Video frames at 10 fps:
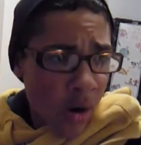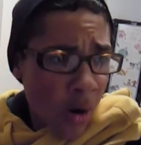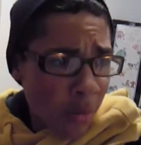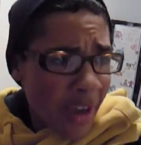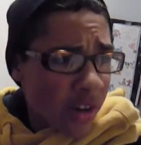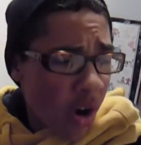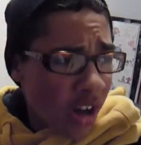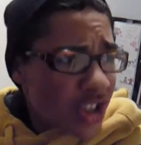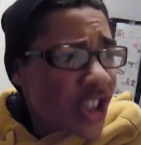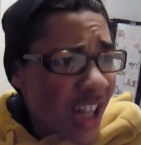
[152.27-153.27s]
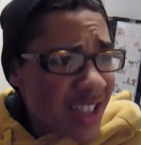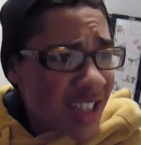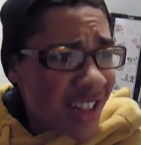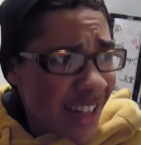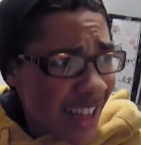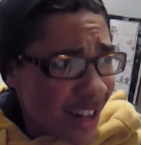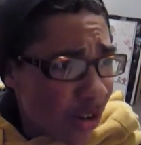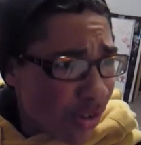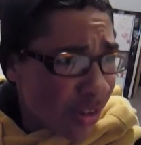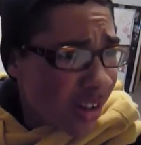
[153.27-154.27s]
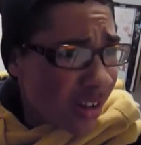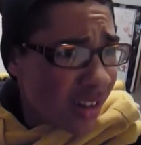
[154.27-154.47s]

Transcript: Oh my gosh, that's the needle?